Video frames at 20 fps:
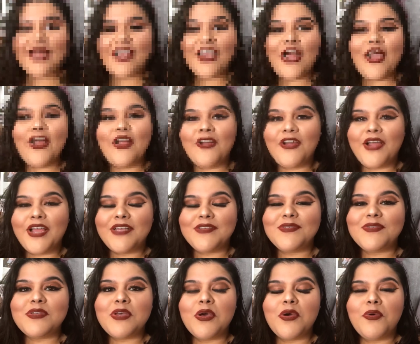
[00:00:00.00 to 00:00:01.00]
All right,
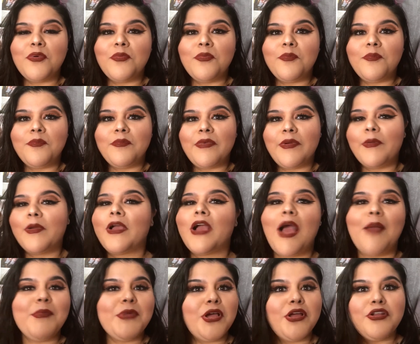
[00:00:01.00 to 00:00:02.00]
so
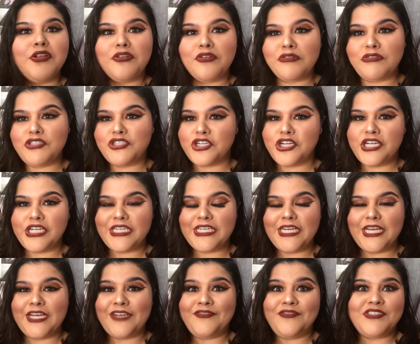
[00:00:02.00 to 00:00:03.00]
coming on a new journey
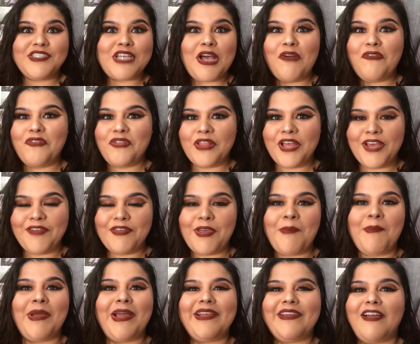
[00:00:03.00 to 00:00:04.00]
of self-love
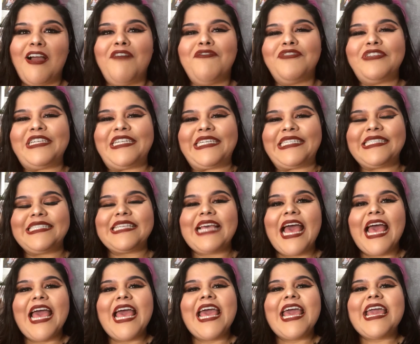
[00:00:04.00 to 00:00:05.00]
and body confidence
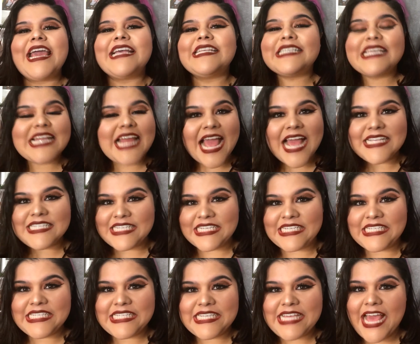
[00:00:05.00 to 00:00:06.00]
isn't as
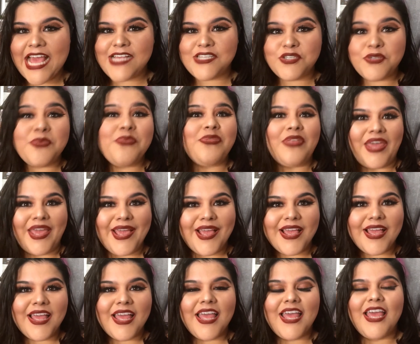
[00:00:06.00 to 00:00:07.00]
easy as you think.